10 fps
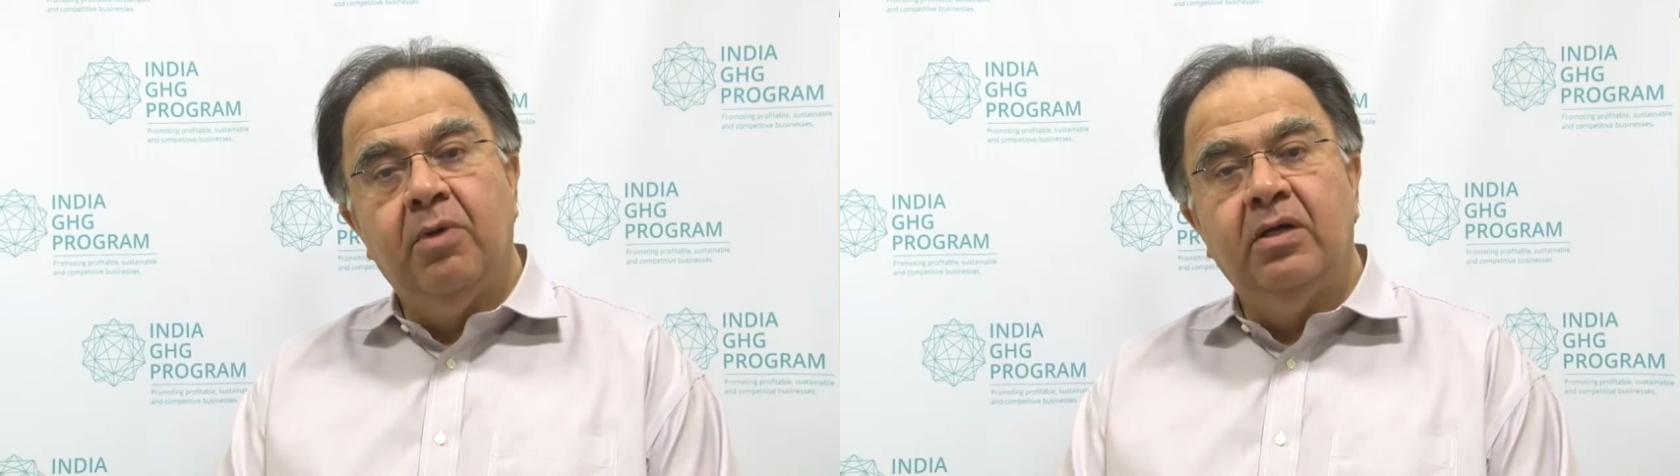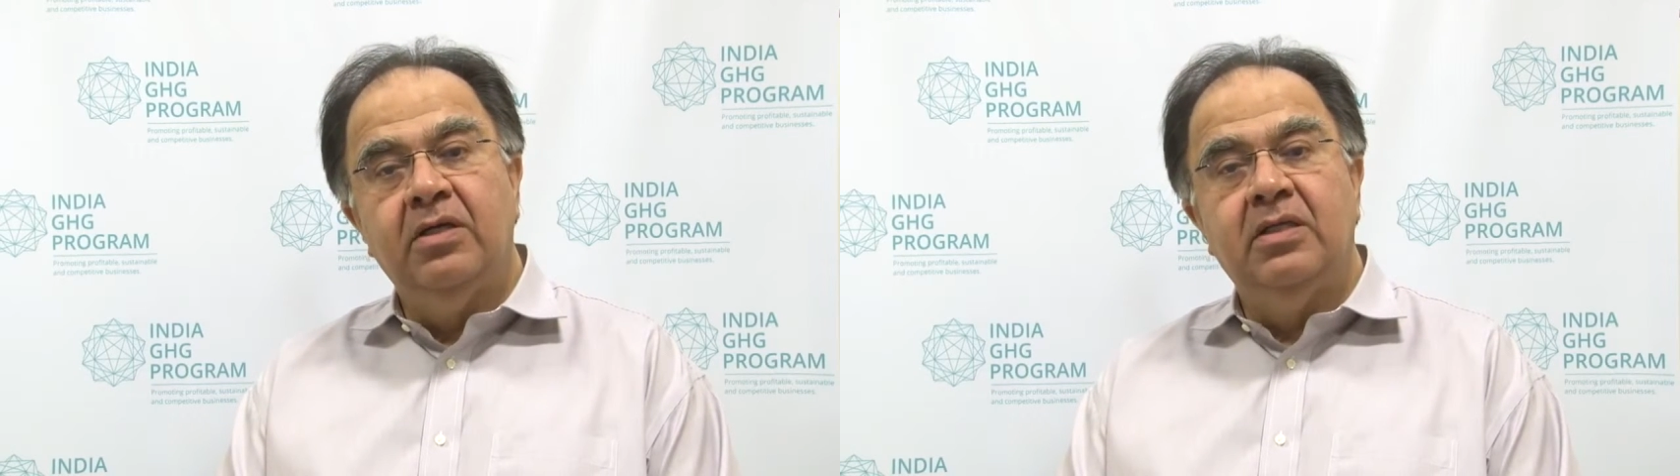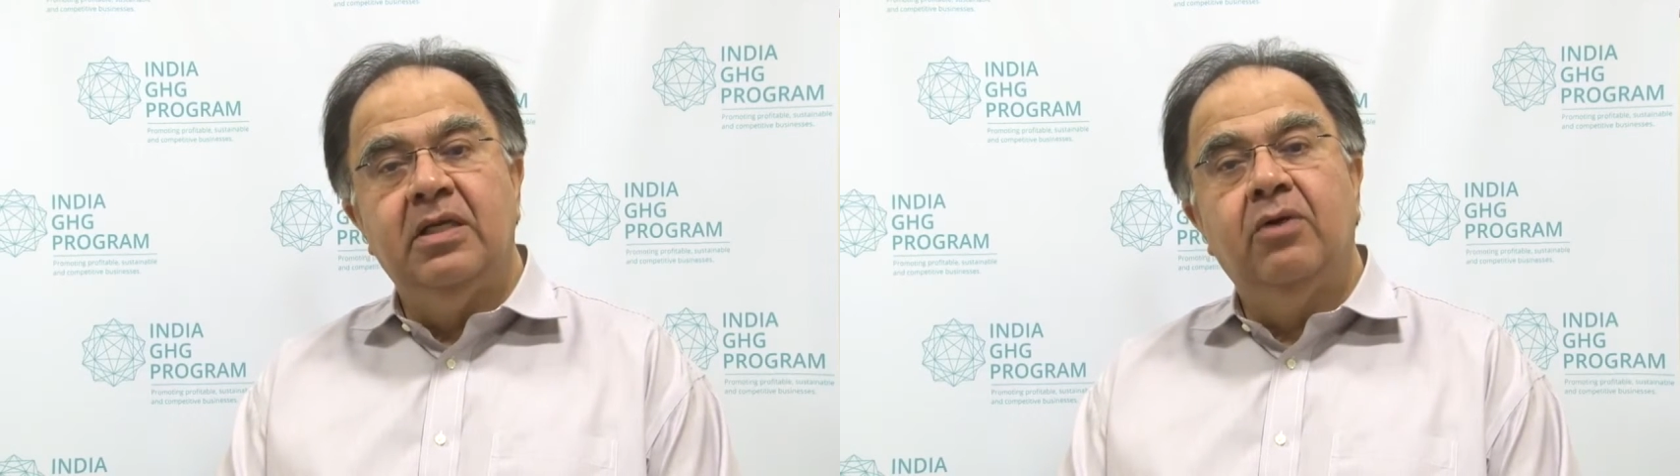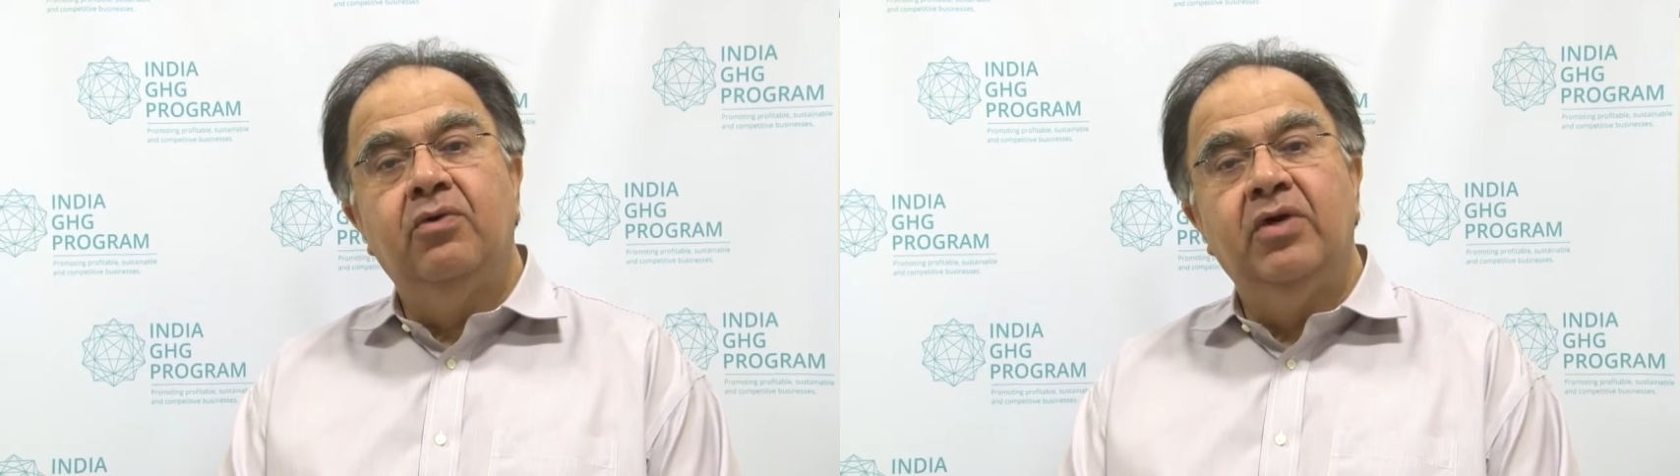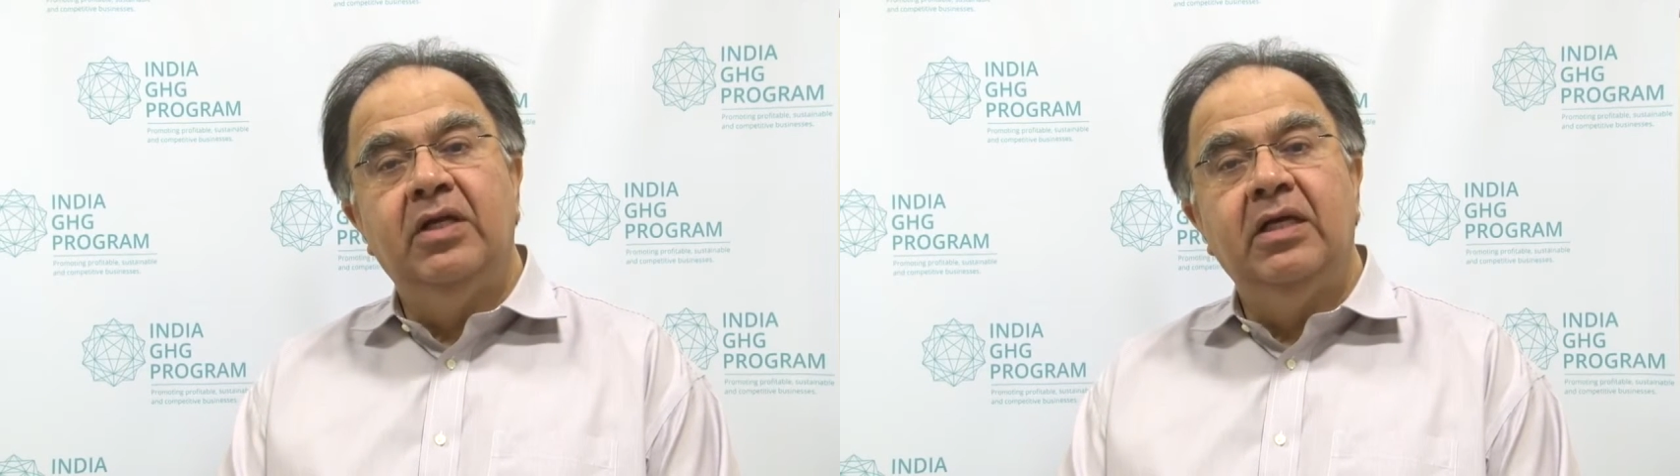markets are now
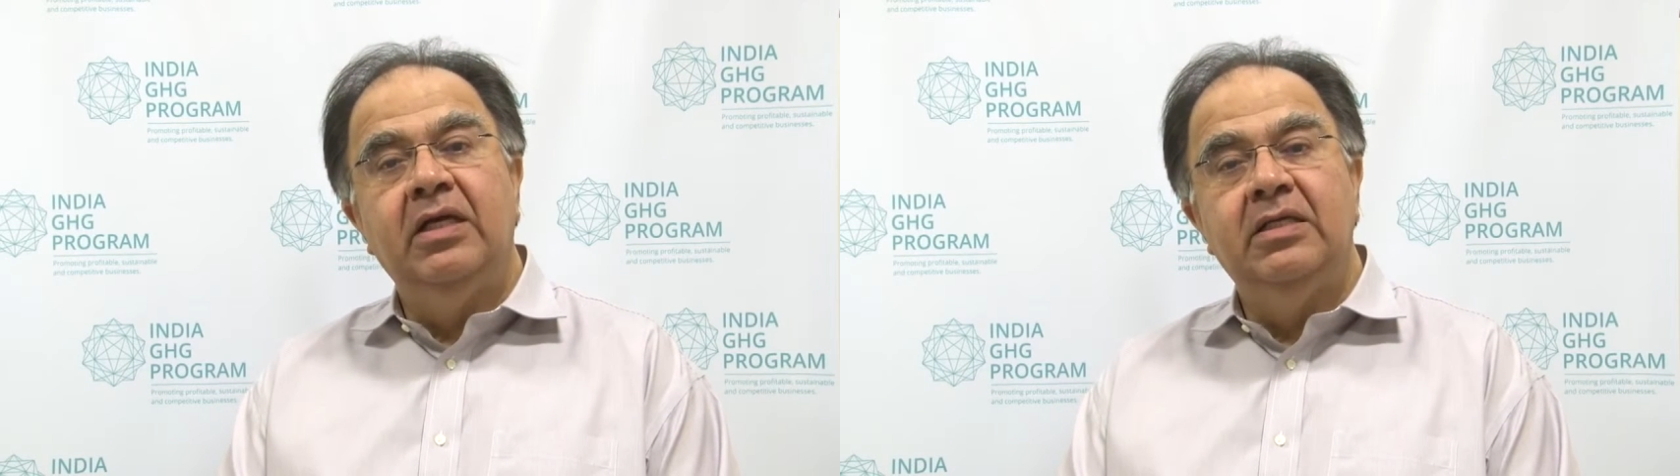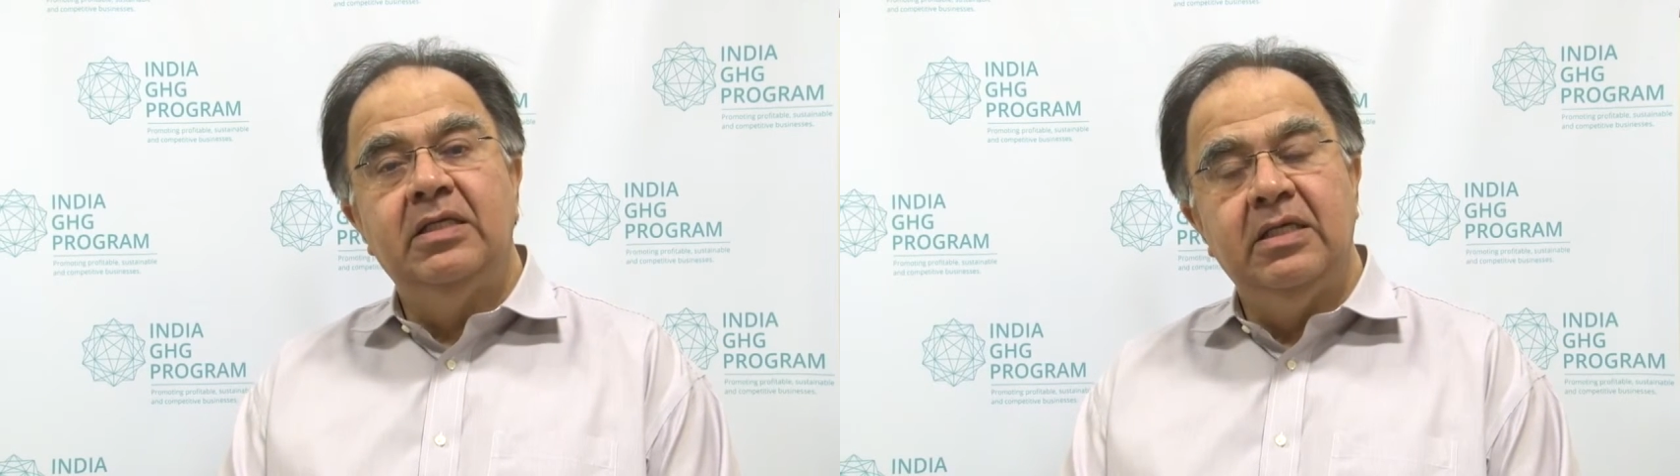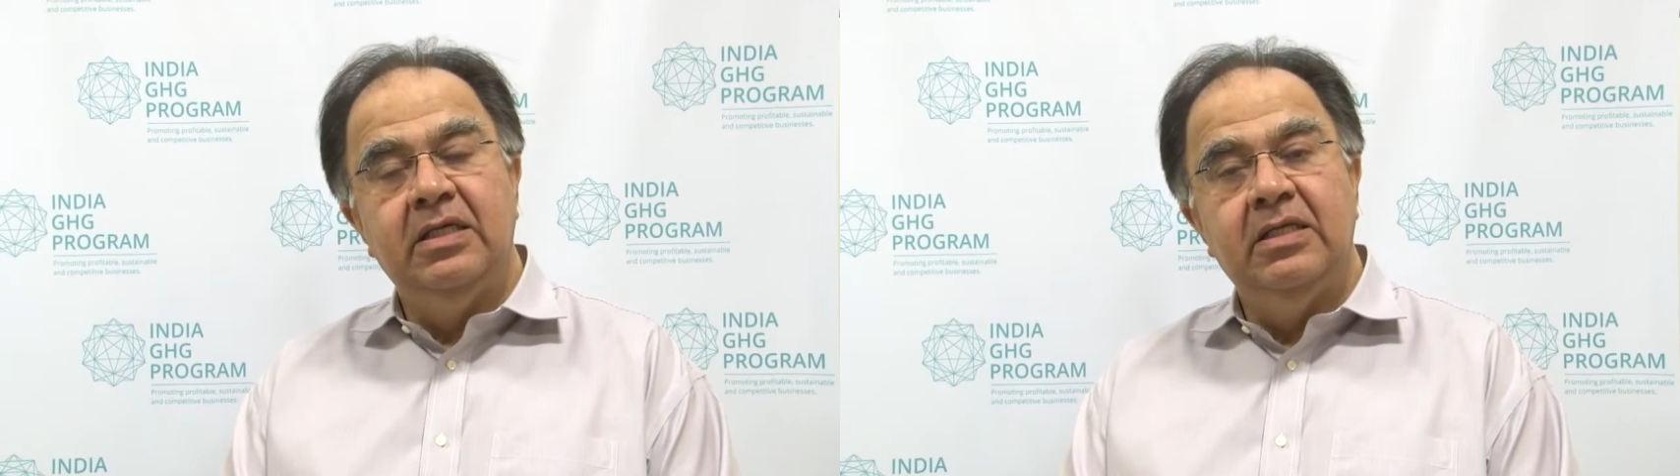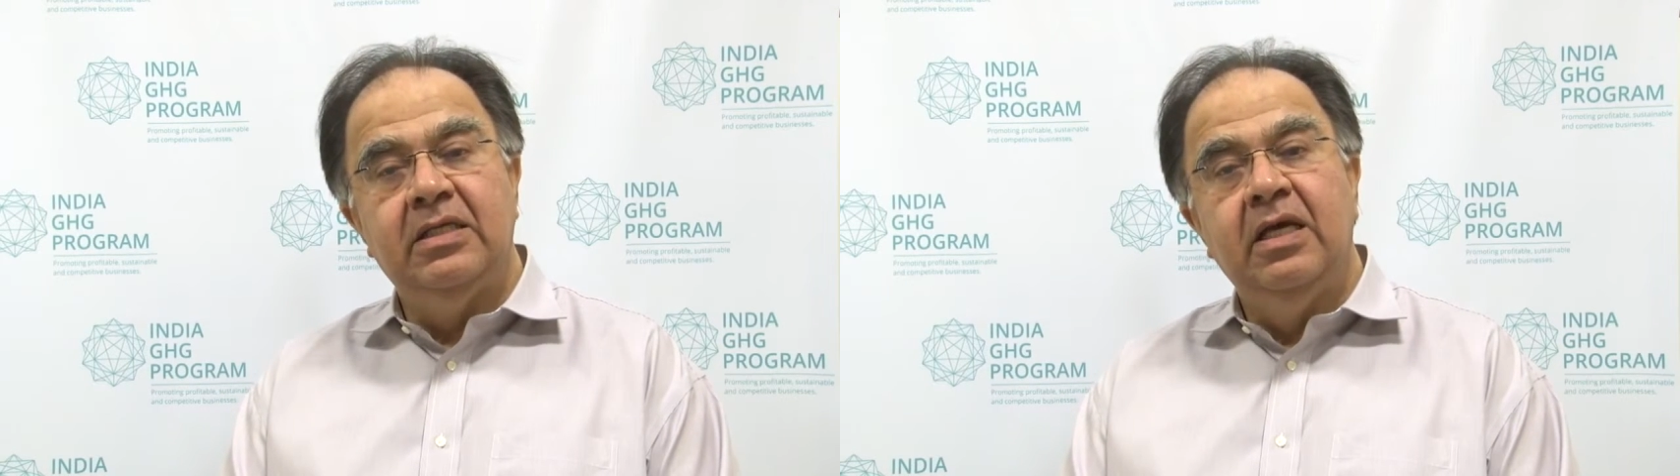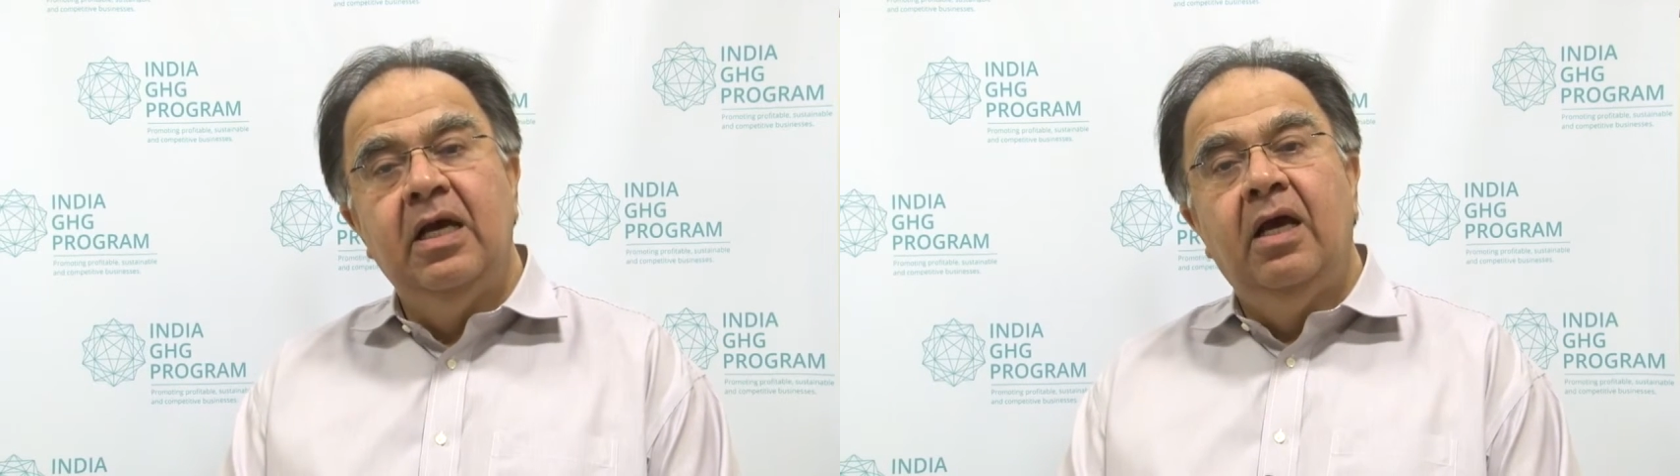creating
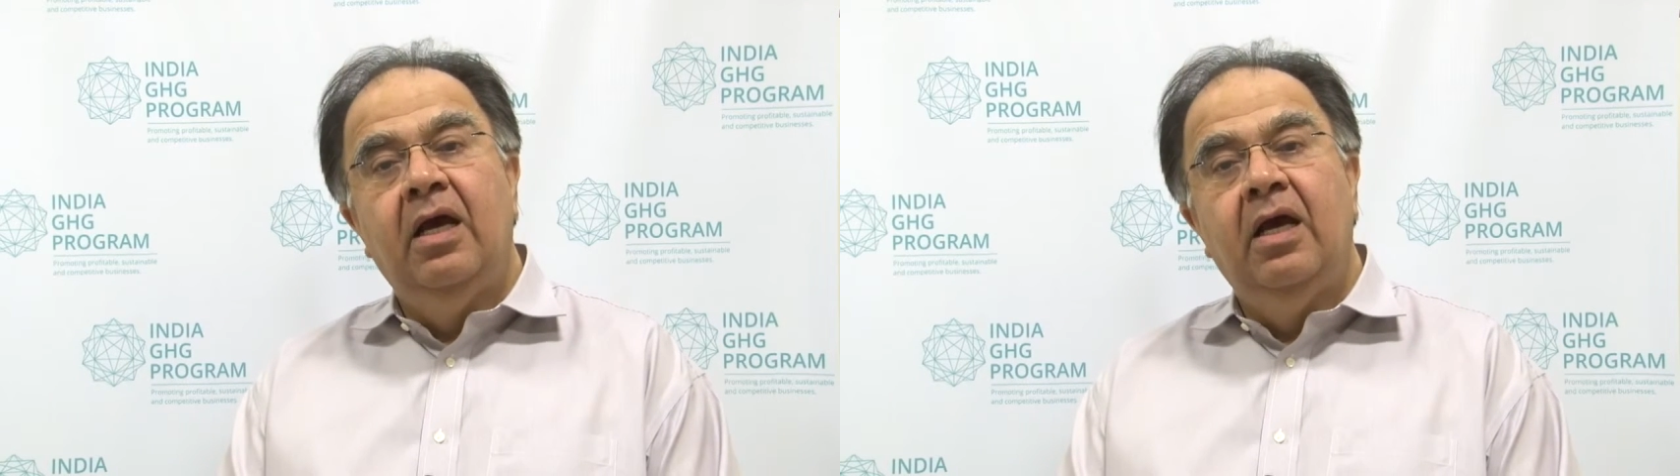indices